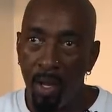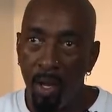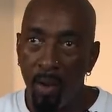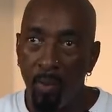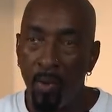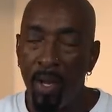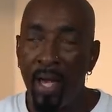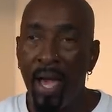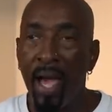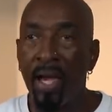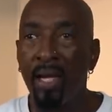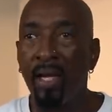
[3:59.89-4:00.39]

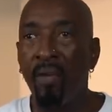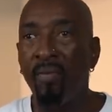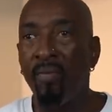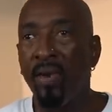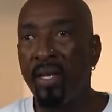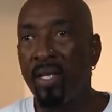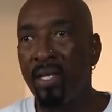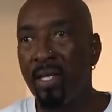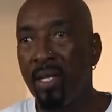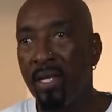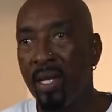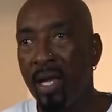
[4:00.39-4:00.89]
We got
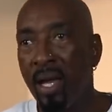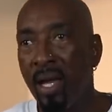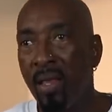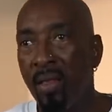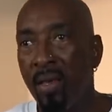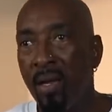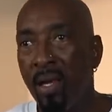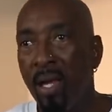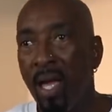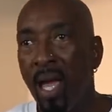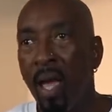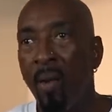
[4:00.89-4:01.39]
convicted
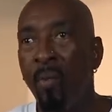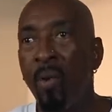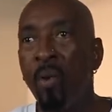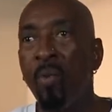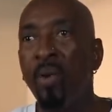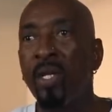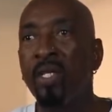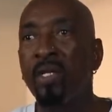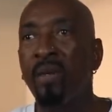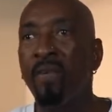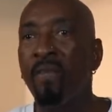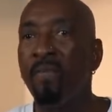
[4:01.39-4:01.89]
together. We
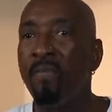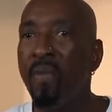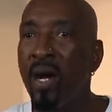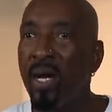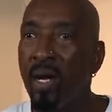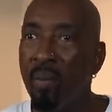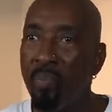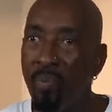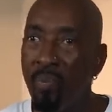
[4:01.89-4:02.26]
went to a fucking